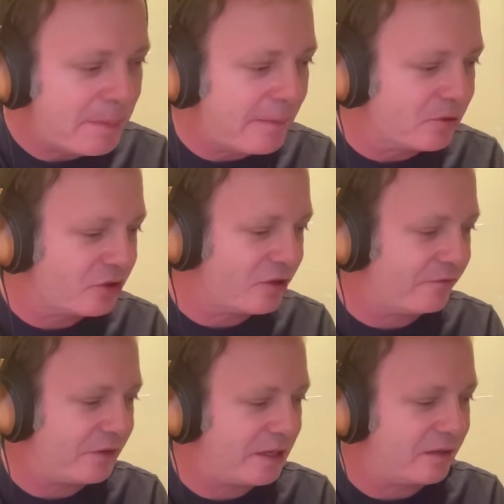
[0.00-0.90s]
people
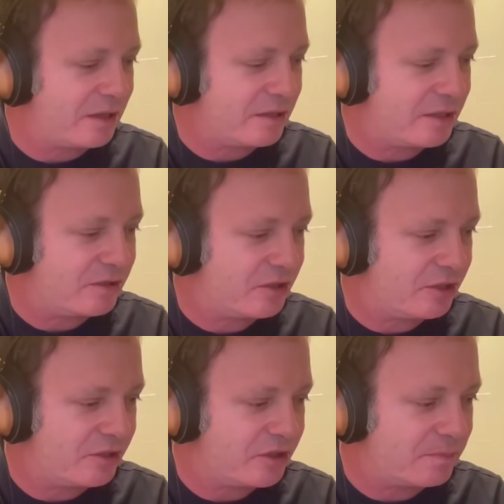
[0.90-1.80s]
shouldn't feel they need to
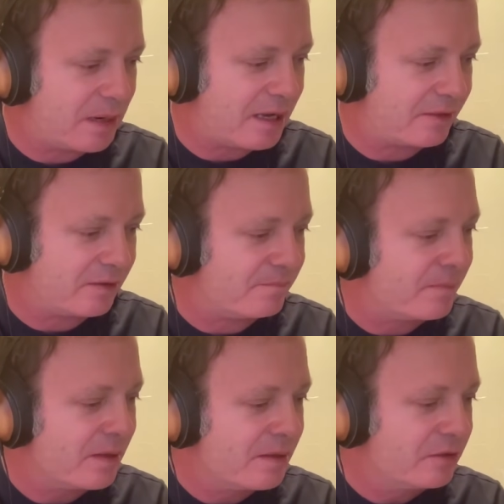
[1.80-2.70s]
use Python
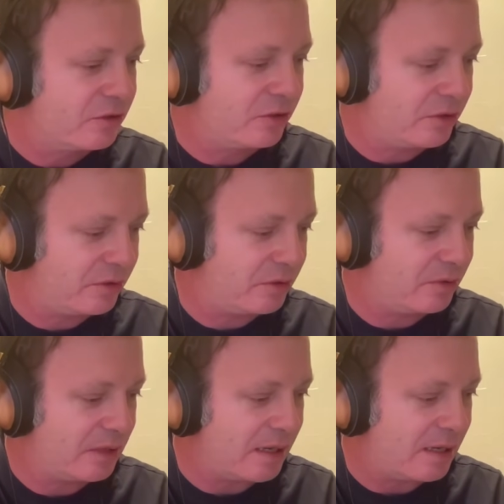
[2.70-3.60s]

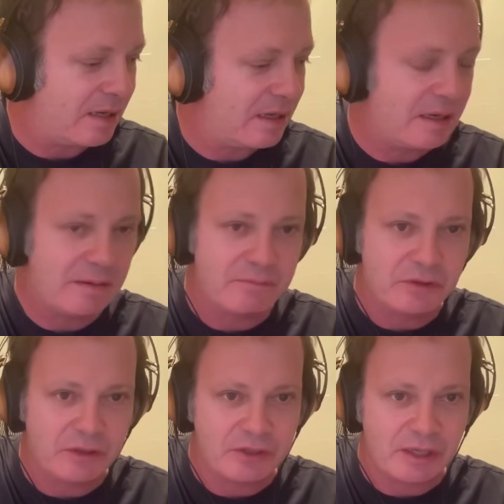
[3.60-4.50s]
to
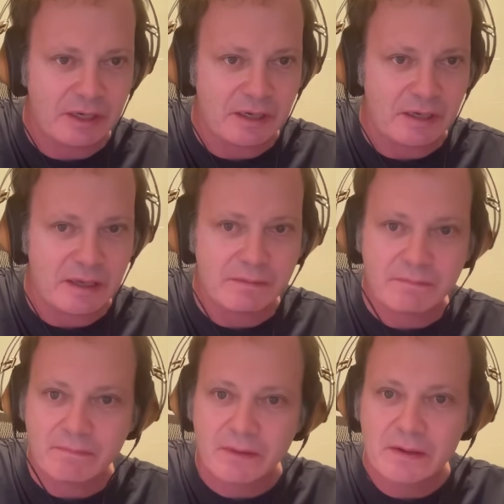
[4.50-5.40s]
do Gen AI.
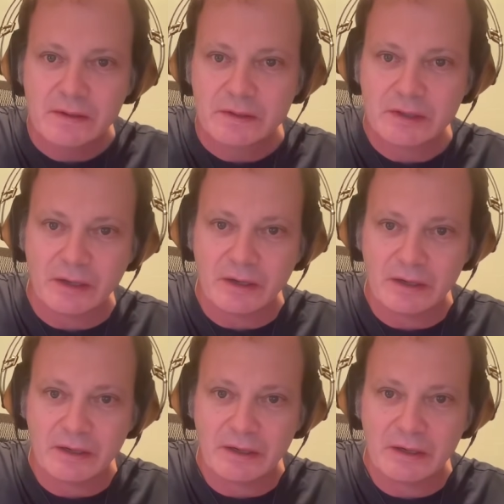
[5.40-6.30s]

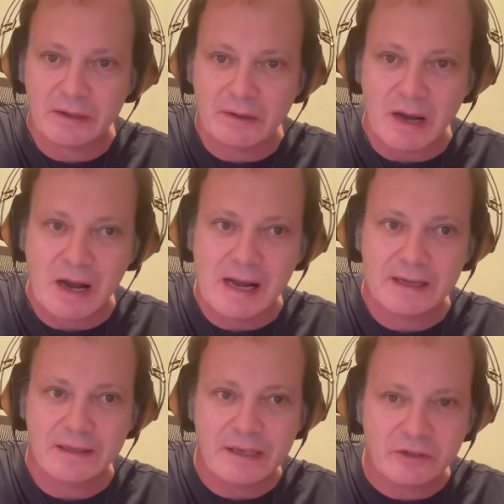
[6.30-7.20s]
So
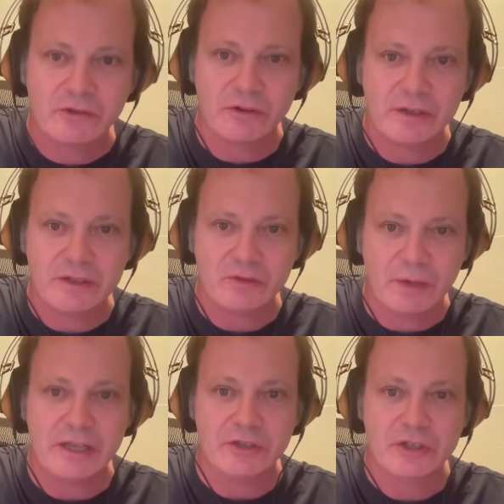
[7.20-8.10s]
I literally
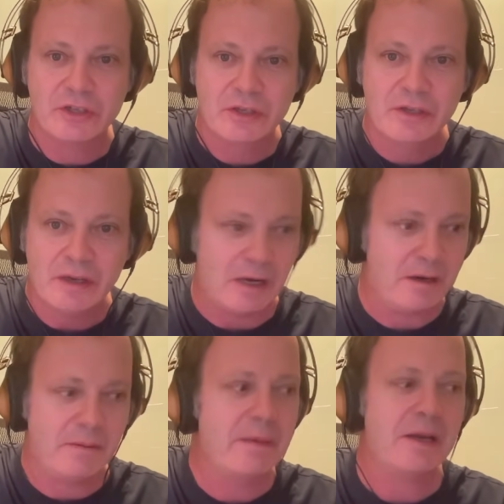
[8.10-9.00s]
switched,
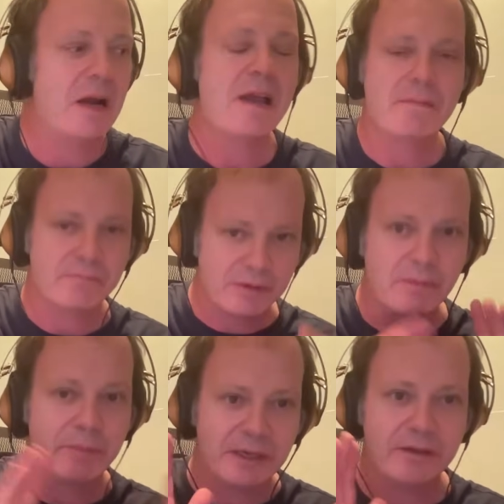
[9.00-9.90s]
and I mean, I am
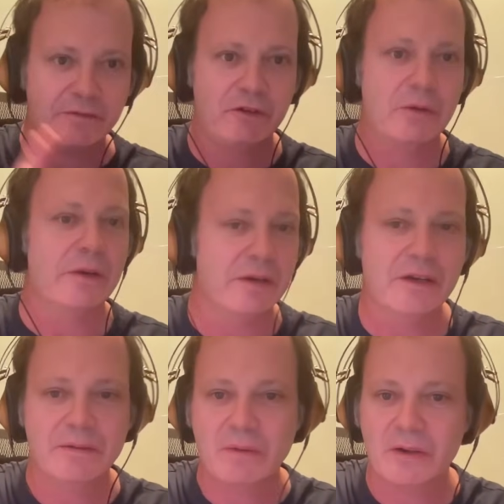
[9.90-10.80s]
completely fluent
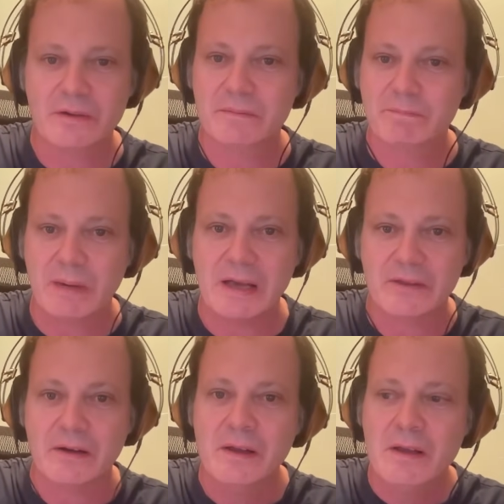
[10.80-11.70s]
in modern
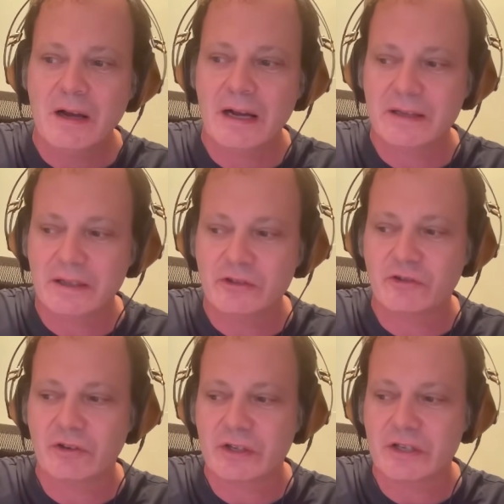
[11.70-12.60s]
Python. I
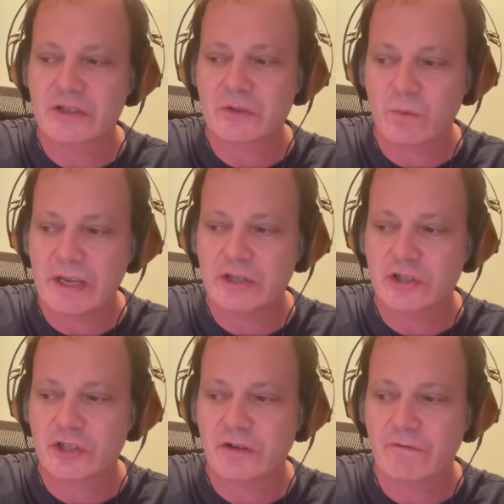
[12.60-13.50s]
literally
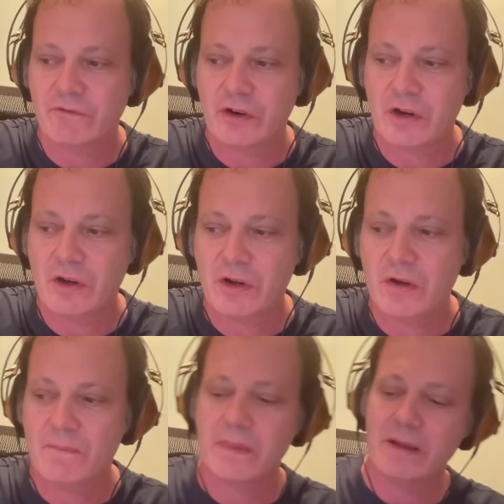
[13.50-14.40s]
switched
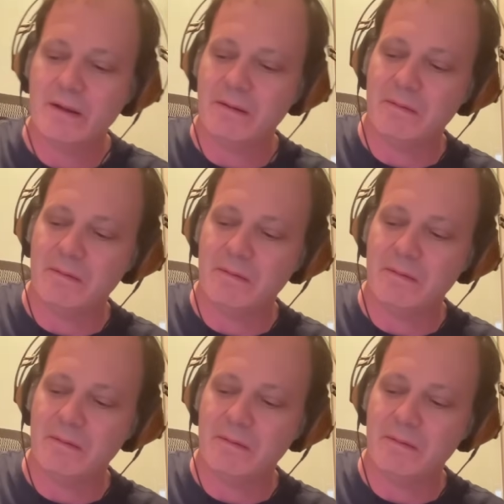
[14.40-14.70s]
from